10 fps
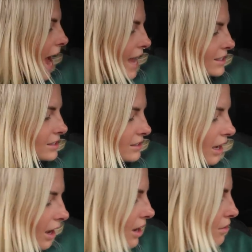that
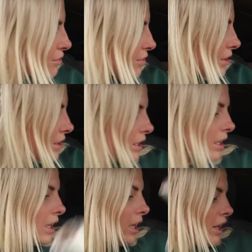stuff,
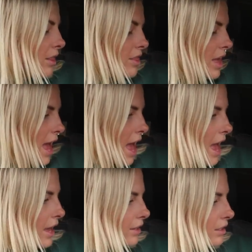and
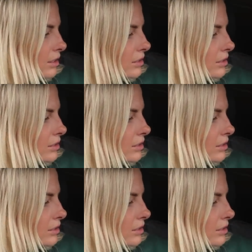then